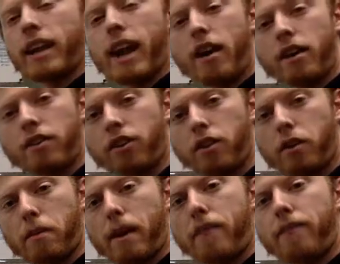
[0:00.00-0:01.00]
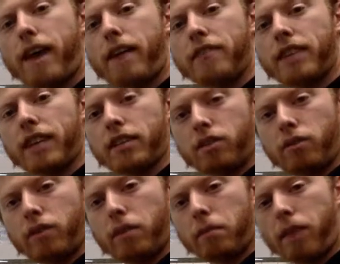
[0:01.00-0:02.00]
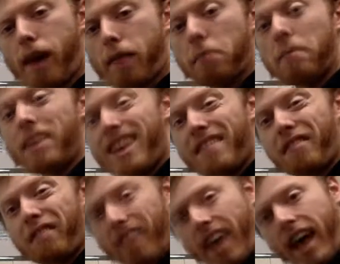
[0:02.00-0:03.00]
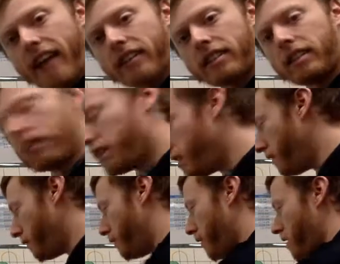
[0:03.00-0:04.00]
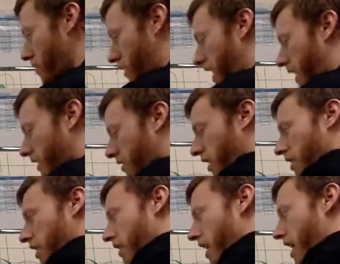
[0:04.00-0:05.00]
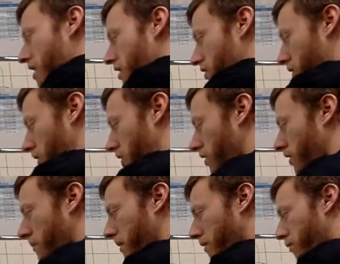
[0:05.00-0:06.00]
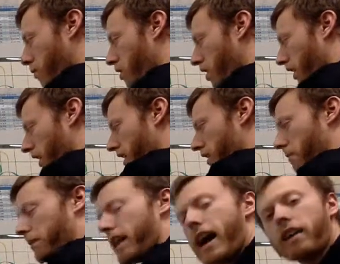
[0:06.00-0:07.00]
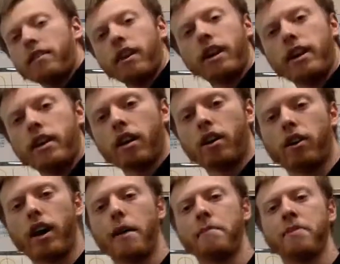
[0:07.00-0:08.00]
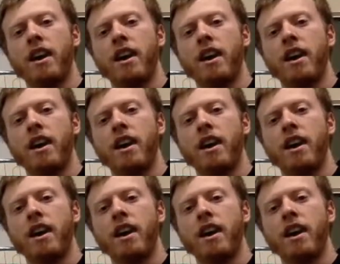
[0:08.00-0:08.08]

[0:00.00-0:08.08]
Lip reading: it out, it took you about 5 seconds to read the problem, if that. Vertex, on the other hand, took a little bit of work in the black right here, okay?